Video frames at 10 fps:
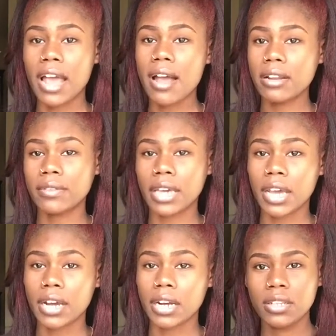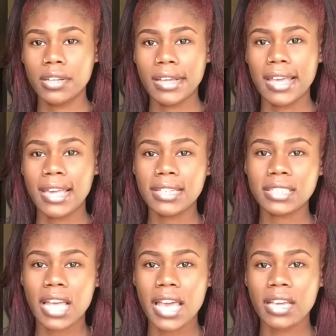I don't even care. And
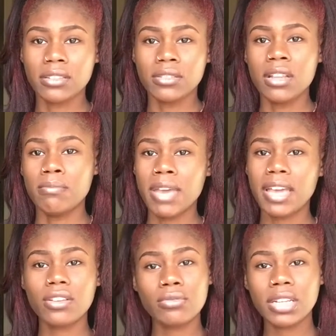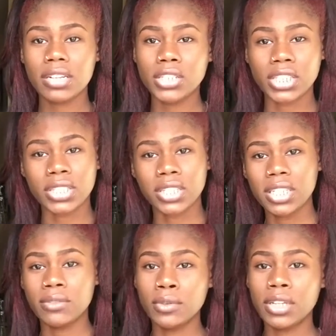he's like, man, you need to just
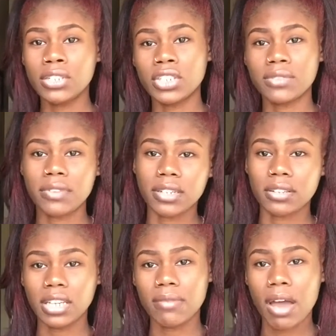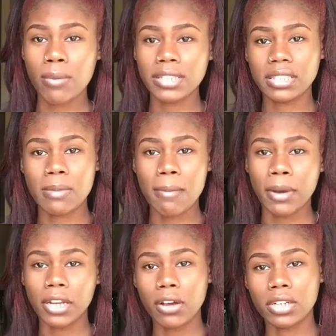leave. You need to just fucking leave. I wasted my
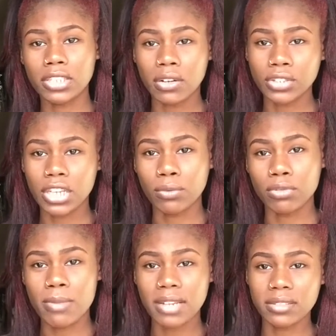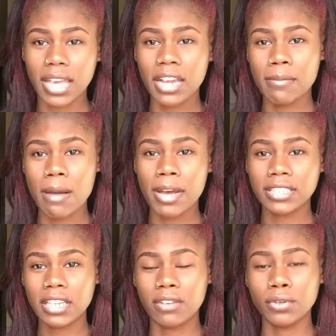money on this hotel room. I'll stay here by
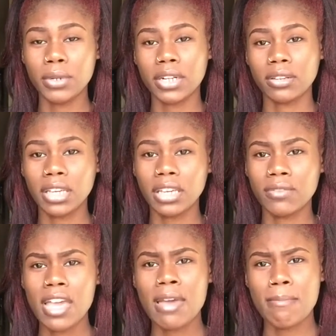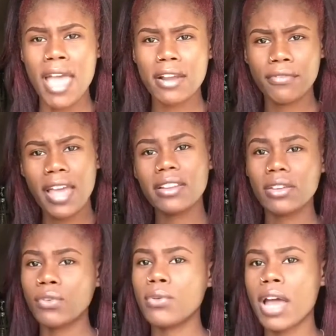myself. You need to leave. Matter of fact,
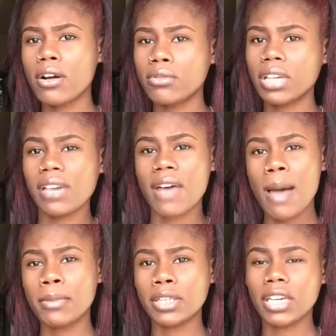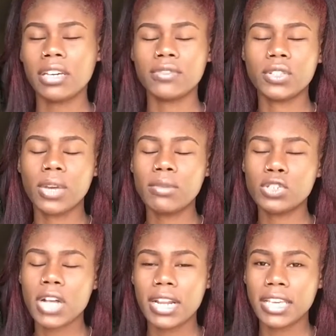if you're not gonna leave, I'ma leave. So he
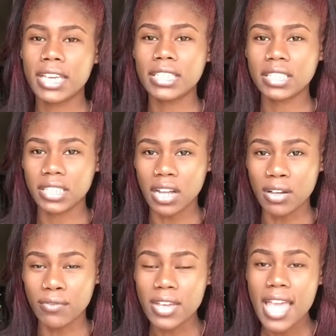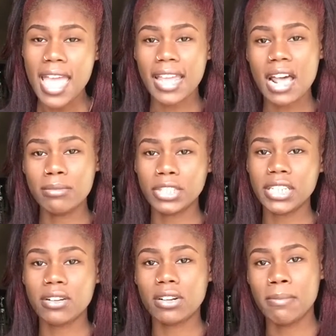was trying to get his stuff. And I'm
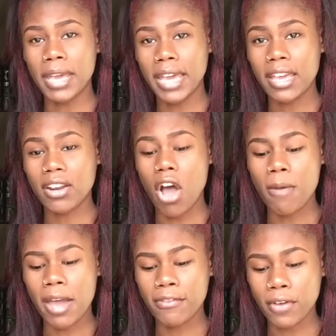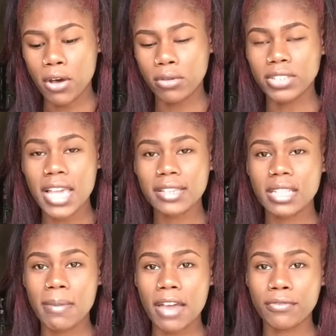sitting on the bed on my phone
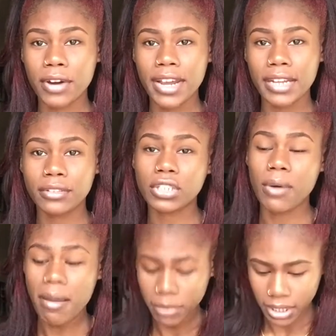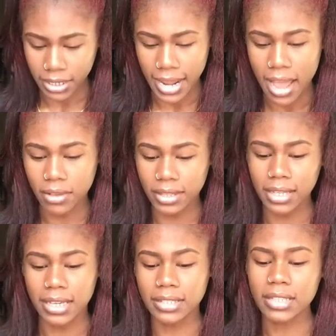texting my friend. So I'm looking down like
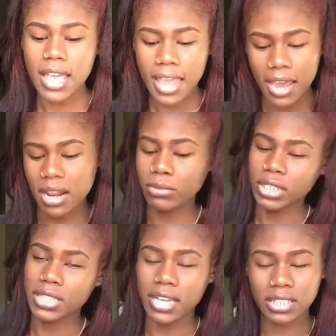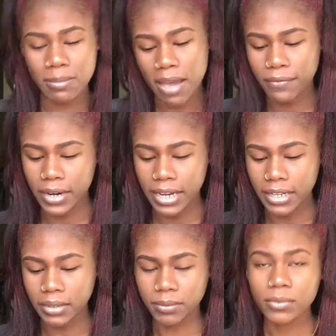this. And I'm just texting my
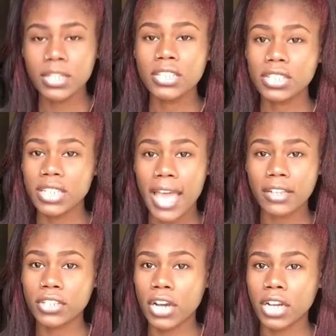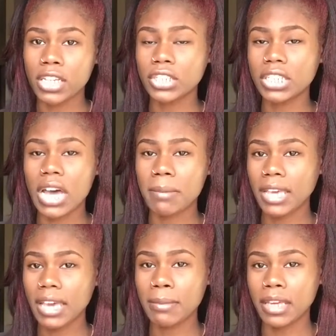friend to ask her, can she come
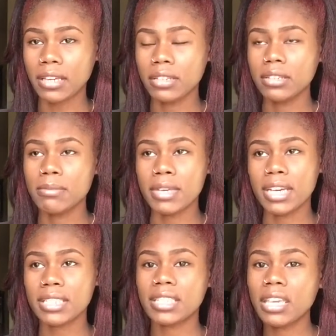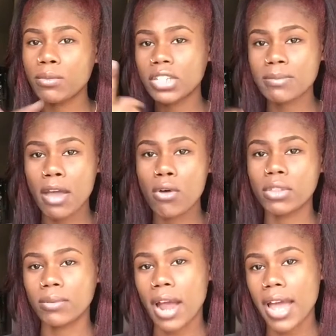and get me? Because he was my
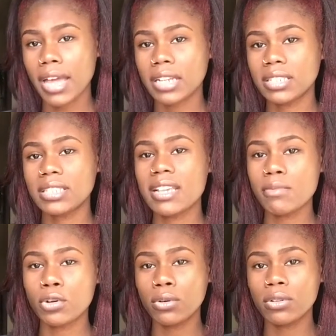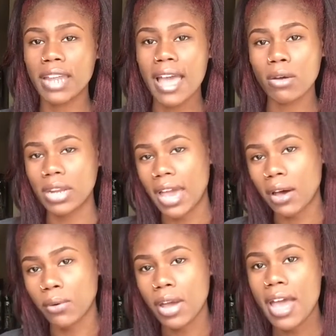only ride. And since I'm cooled down
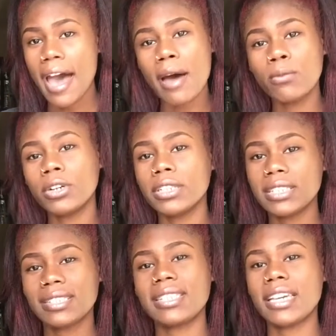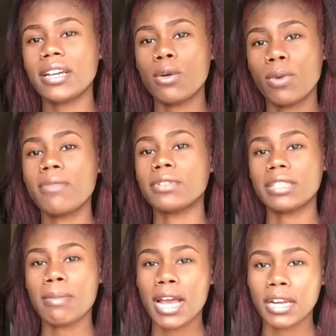now, I'm willing to sit here and wait for
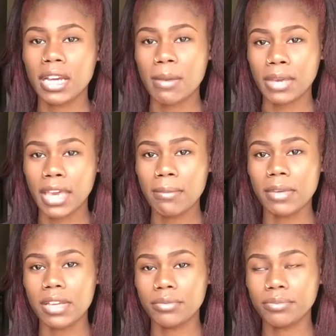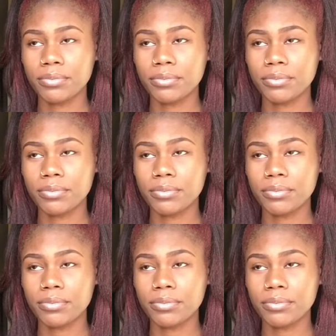somebody to come and get me.